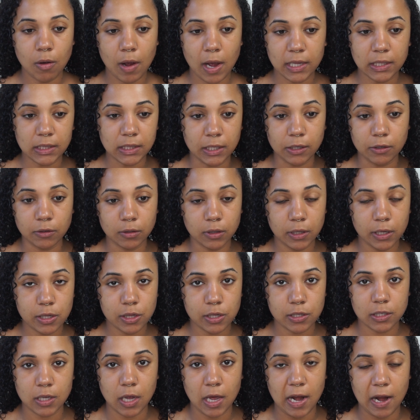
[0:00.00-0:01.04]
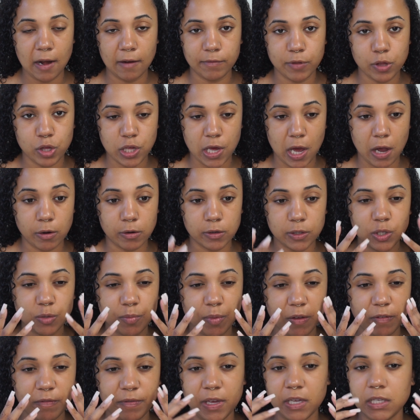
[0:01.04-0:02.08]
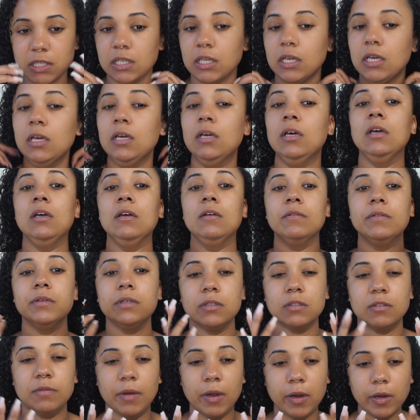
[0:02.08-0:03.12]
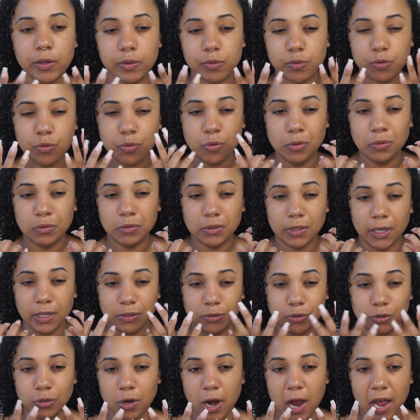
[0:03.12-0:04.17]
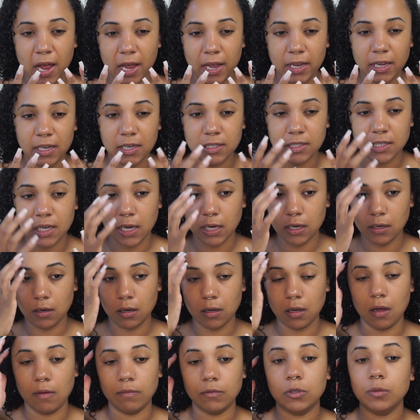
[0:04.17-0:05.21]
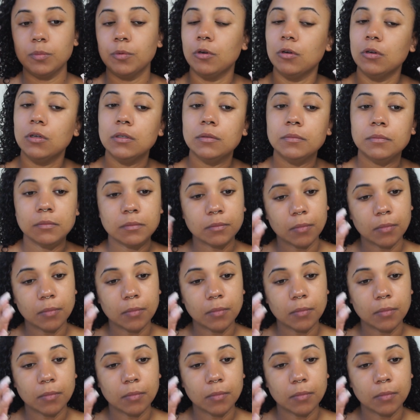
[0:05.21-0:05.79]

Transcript: I literally just got out of the shower, so my face feels very like dry and tight and uncomfortable.